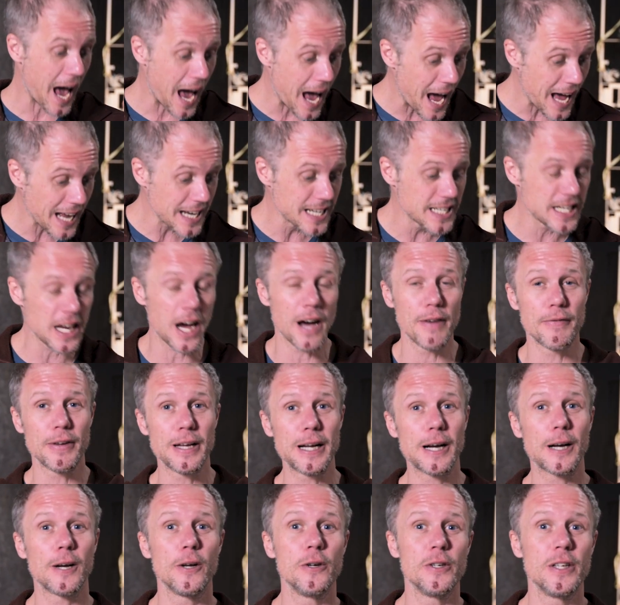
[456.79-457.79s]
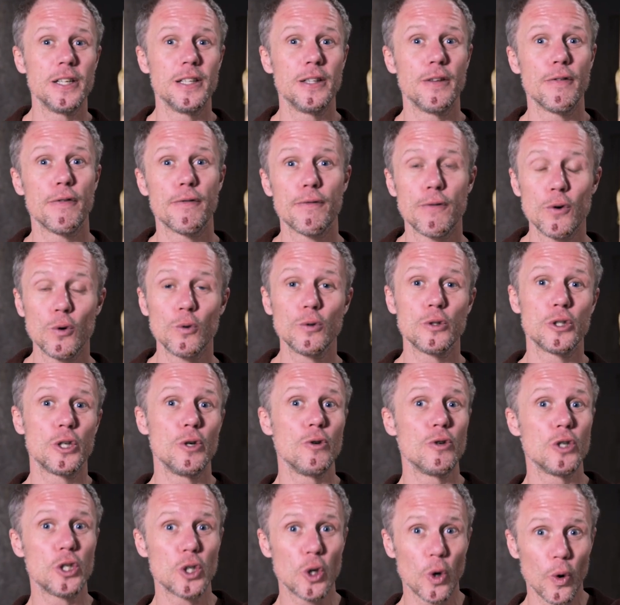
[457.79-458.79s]
and I've included the full
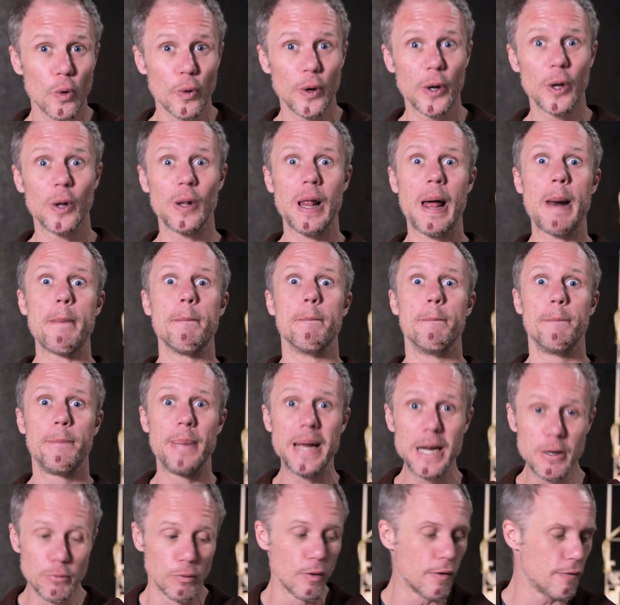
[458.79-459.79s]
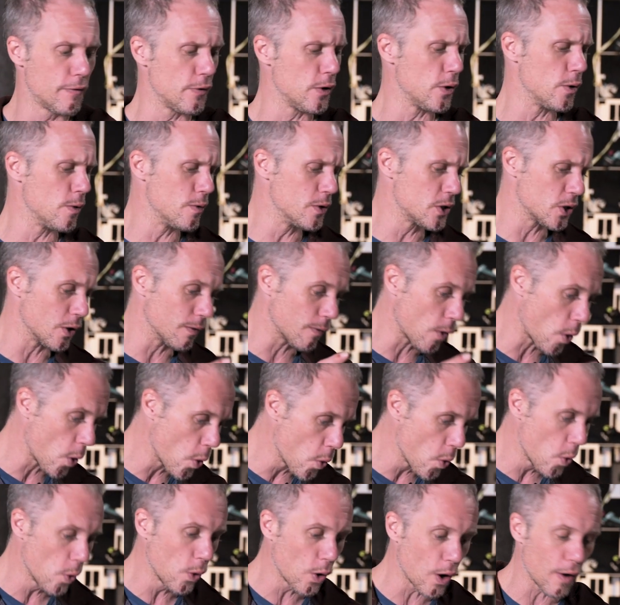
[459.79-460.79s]
tutorial and big reviews of
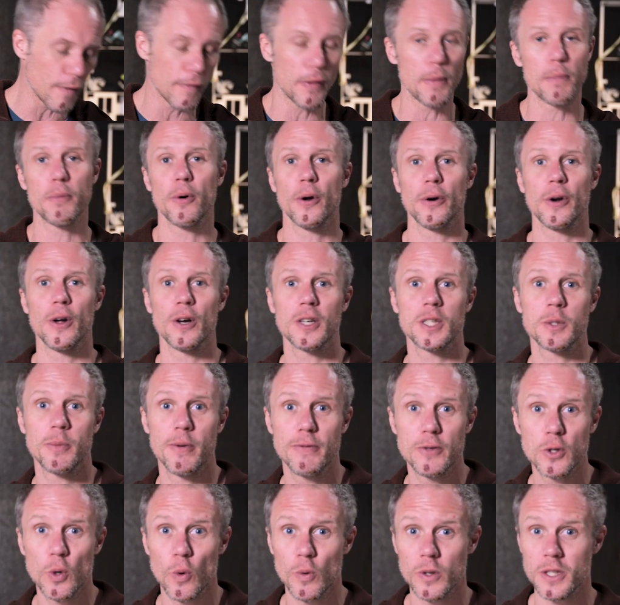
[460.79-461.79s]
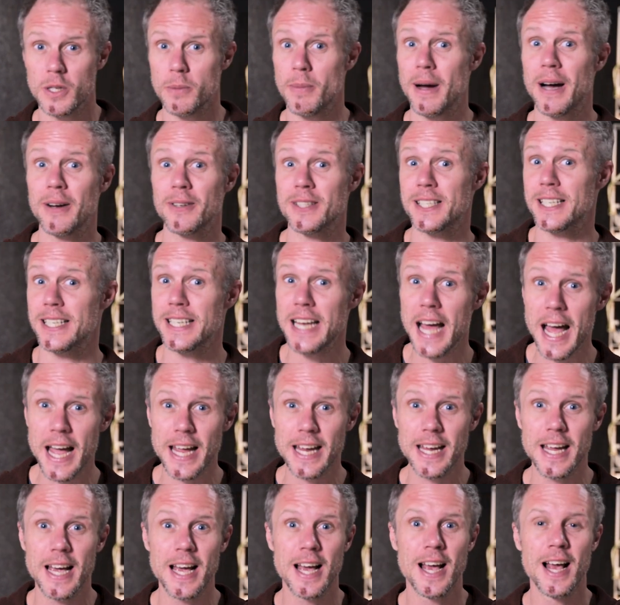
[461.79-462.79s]
all of the products we've talked about
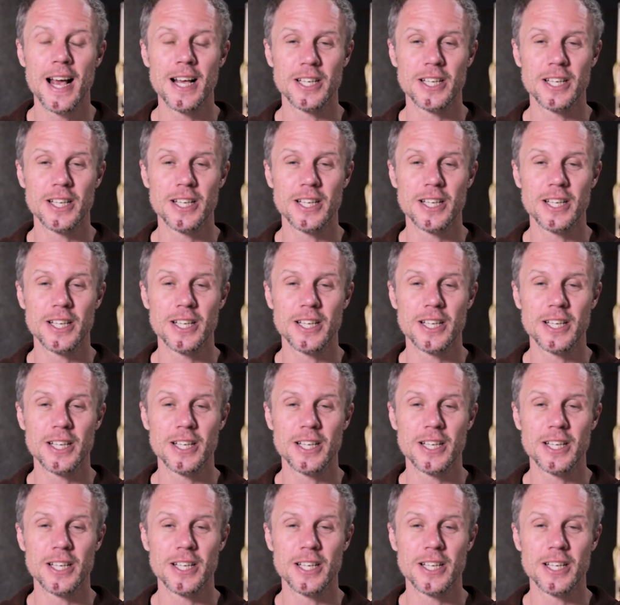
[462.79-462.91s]
today,